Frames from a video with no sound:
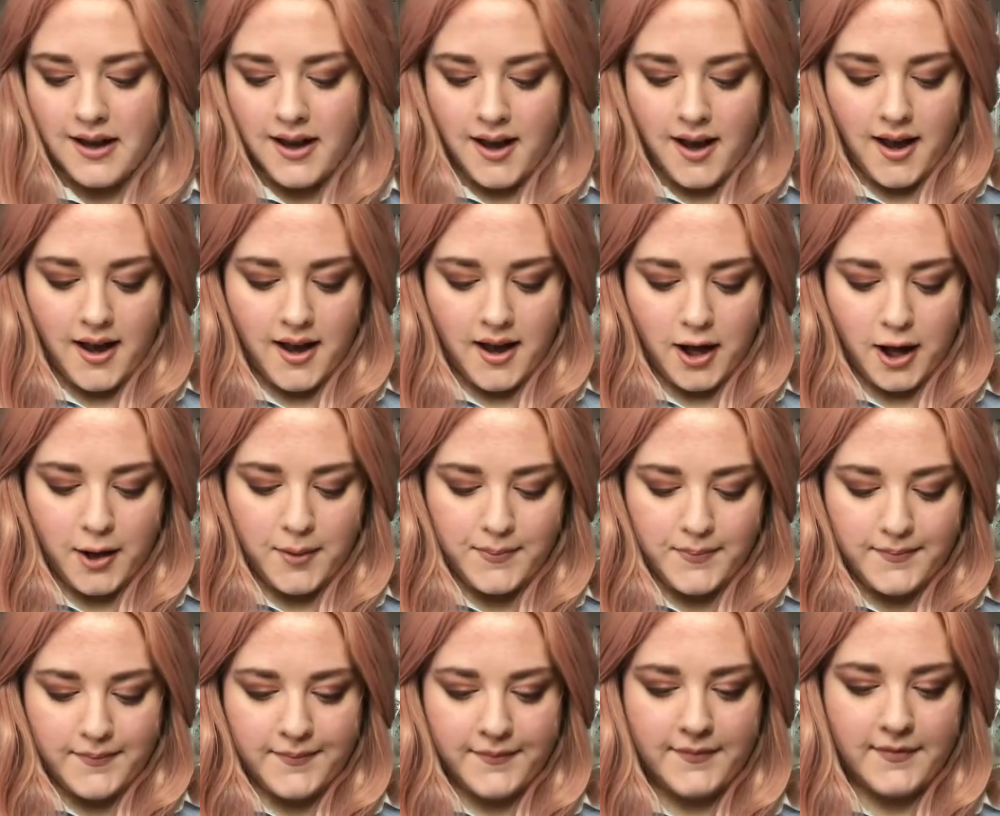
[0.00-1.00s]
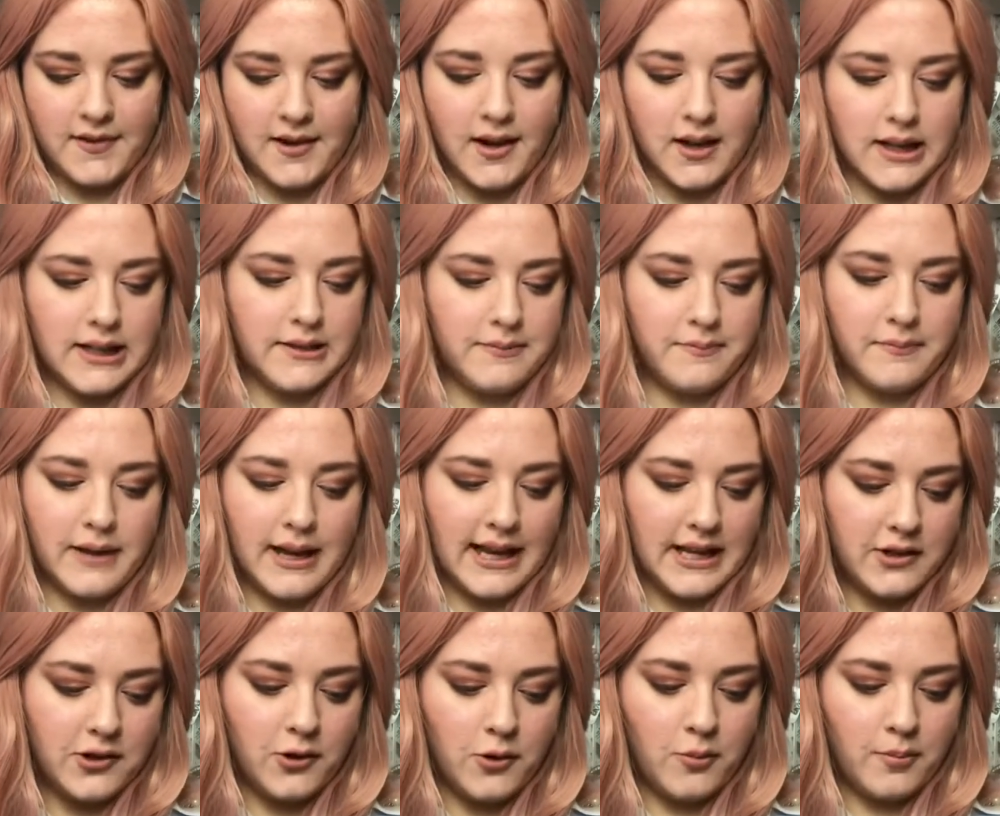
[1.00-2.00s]
I'd pay
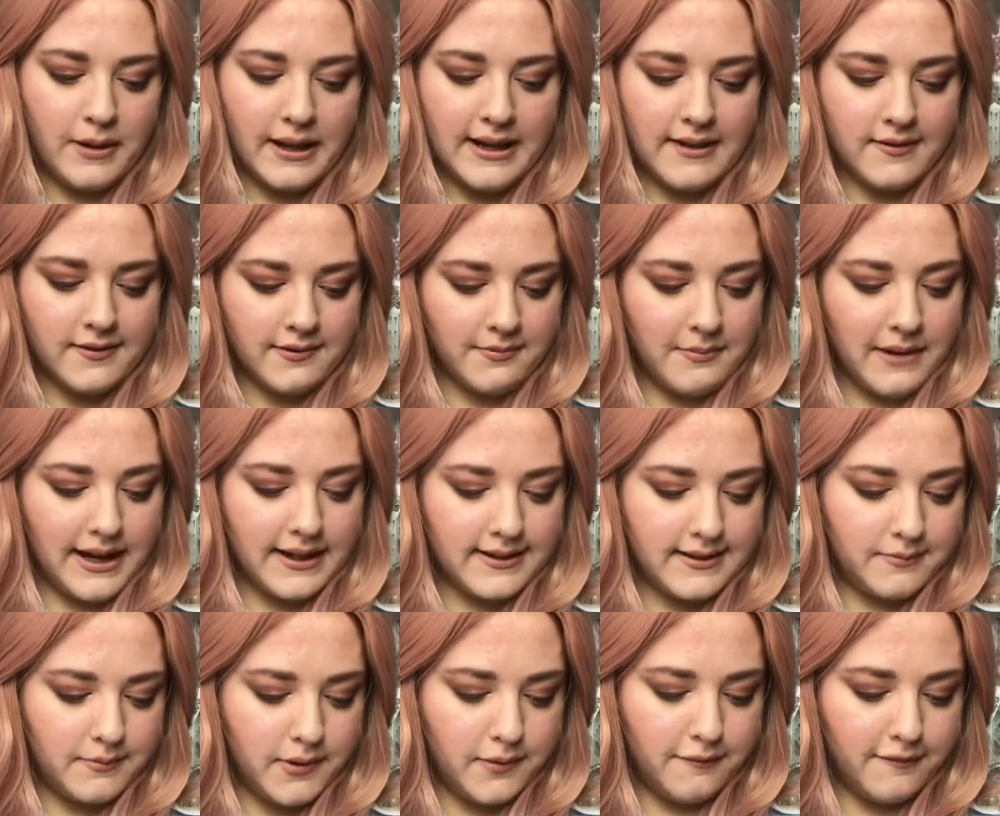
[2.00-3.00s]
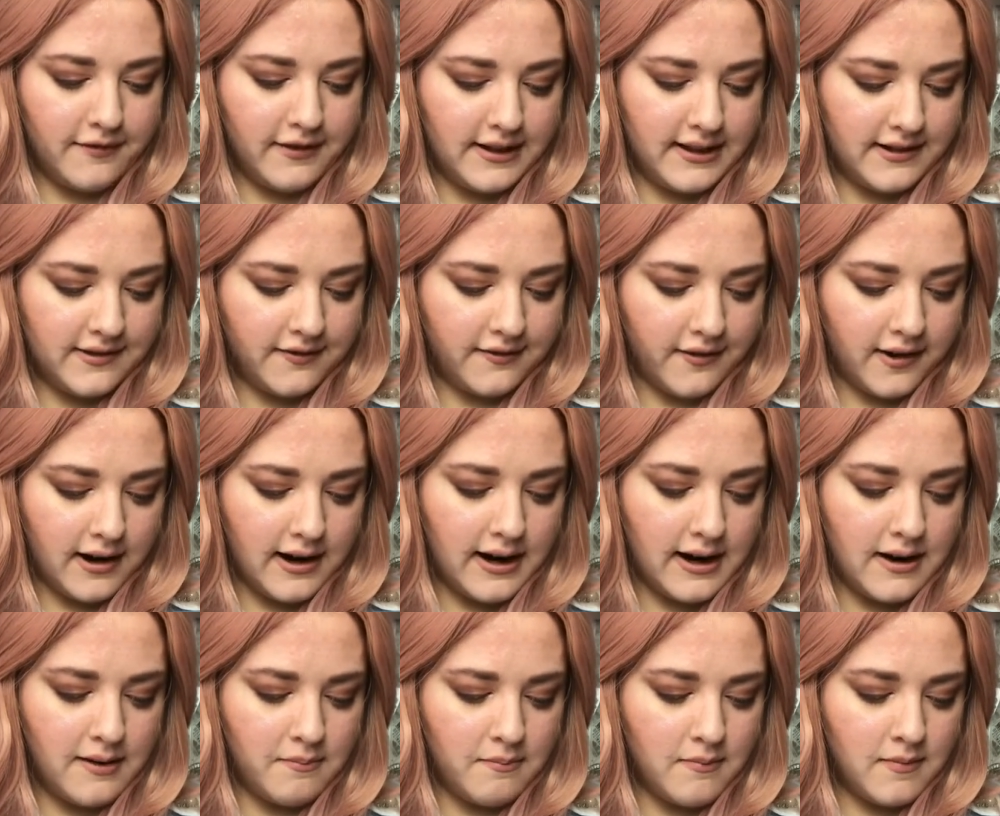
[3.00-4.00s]
£2 maximum for this
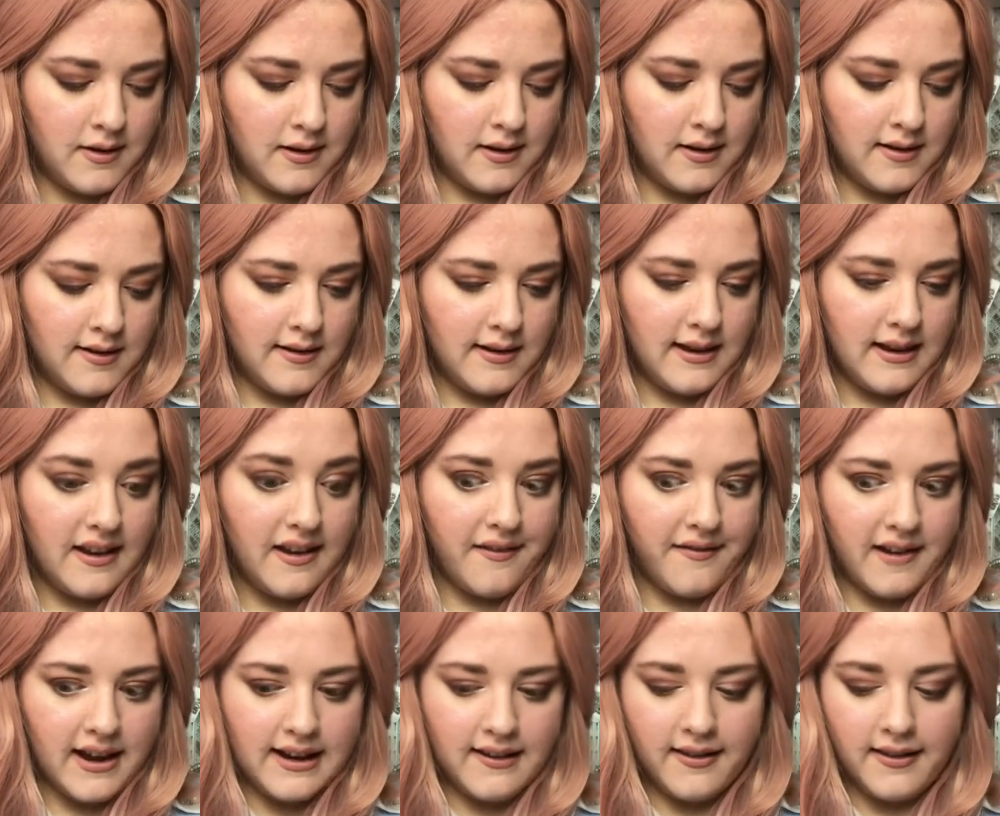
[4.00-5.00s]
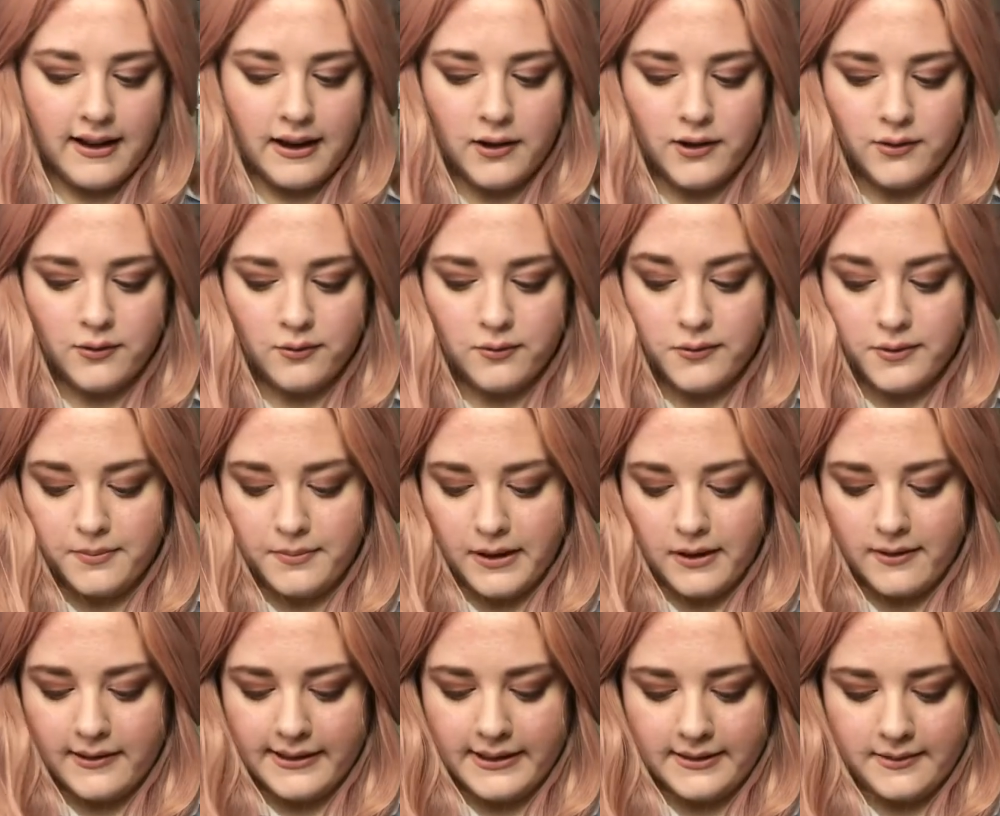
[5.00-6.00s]
frame, if anything at all, to be
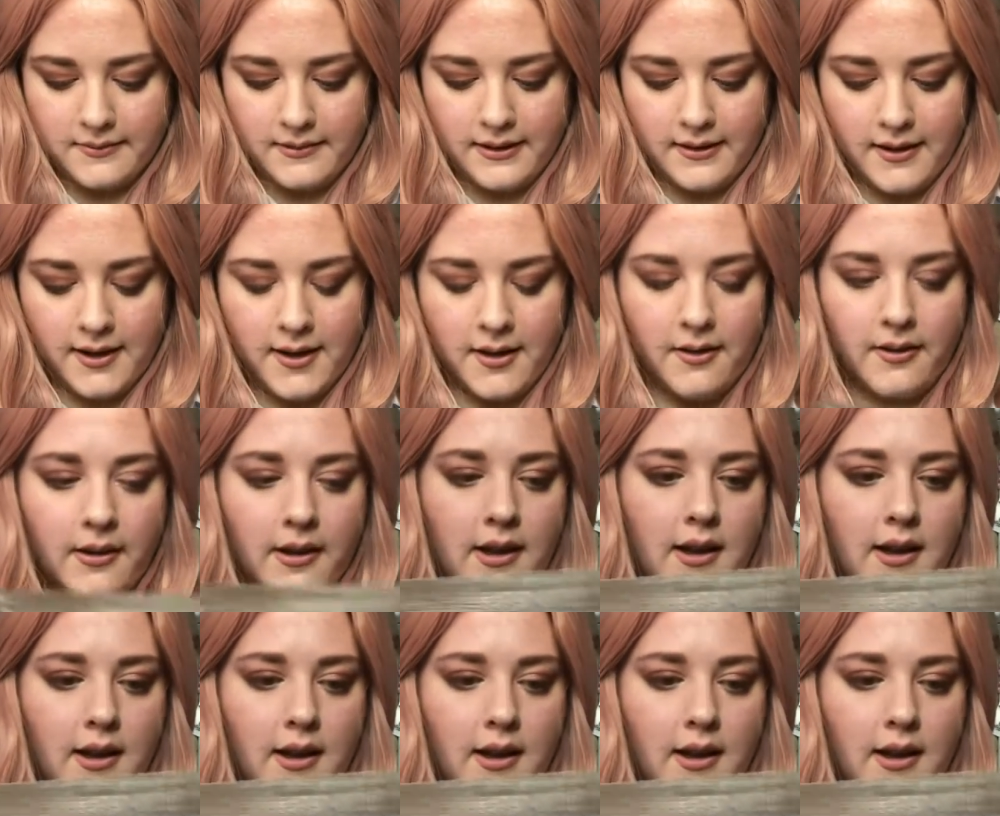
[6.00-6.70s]
honest with you.